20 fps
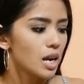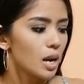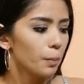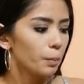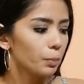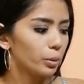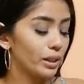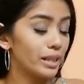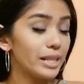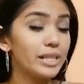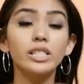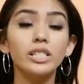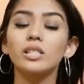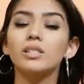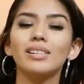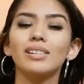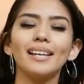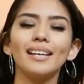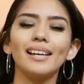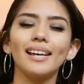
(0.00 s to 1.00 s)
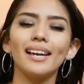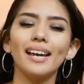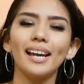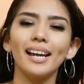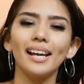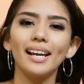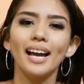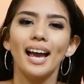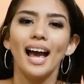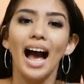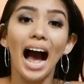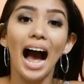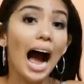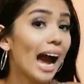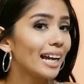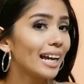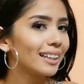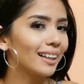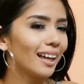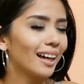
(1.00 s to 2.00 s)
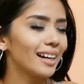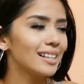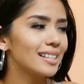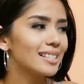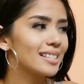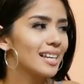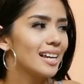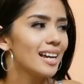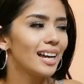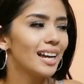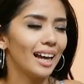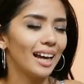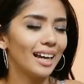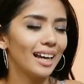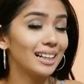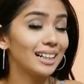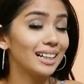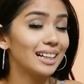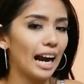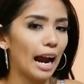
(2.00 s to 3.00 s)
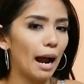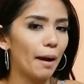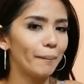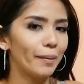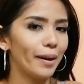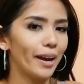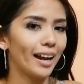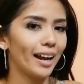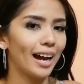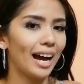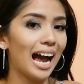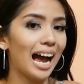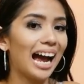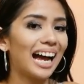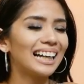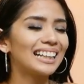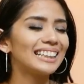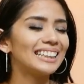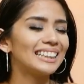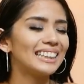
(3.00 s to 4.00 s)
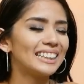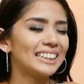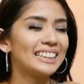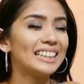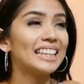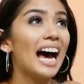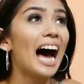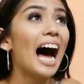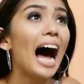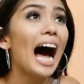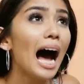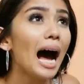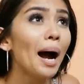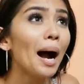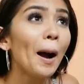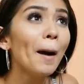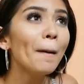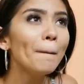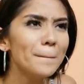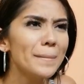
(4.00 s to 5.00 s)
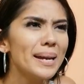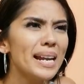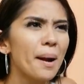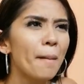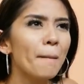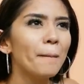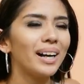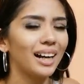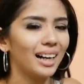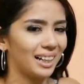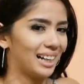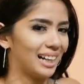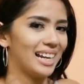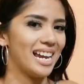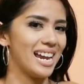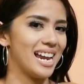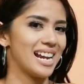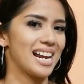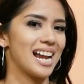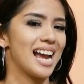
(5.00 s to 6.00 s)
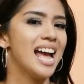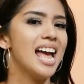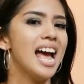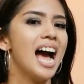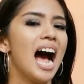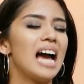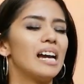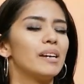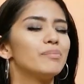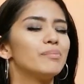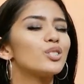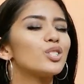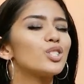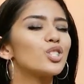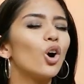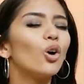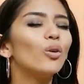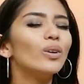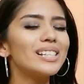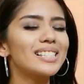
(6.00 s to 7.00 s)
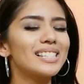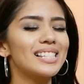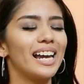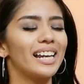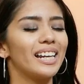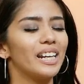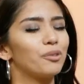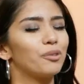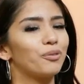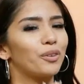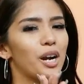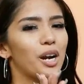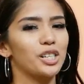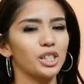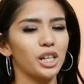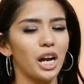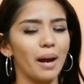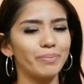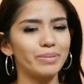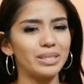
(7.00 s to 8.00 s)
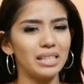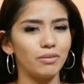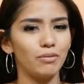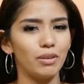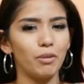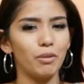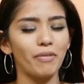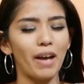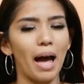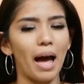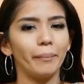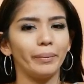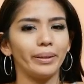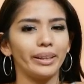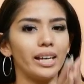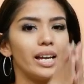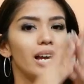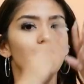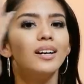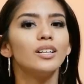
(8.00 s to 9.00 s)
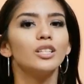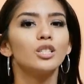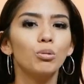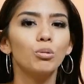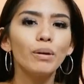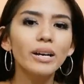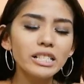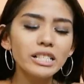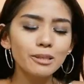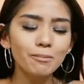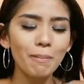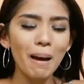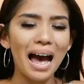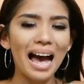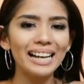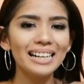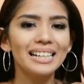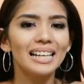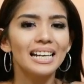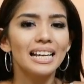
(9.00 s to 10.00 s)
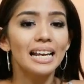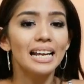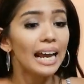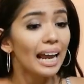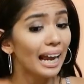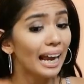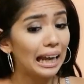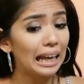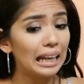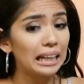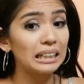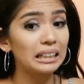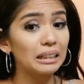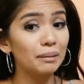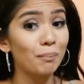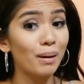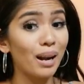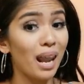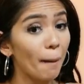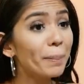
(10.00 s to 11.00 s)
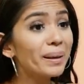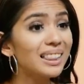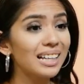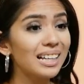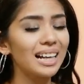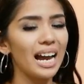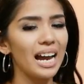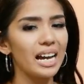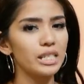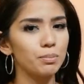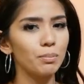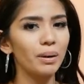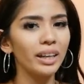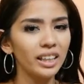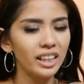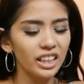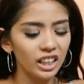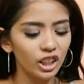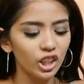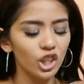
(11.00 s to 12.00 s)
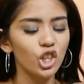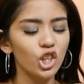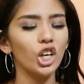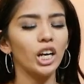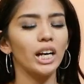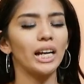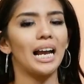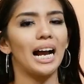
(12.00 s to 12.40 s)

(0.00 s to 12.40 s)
pre-screening highlights. And grabe, ang daming magagaling. I am so excited for our Shop TV family to expand. And malapit na guys, makikita niyo rin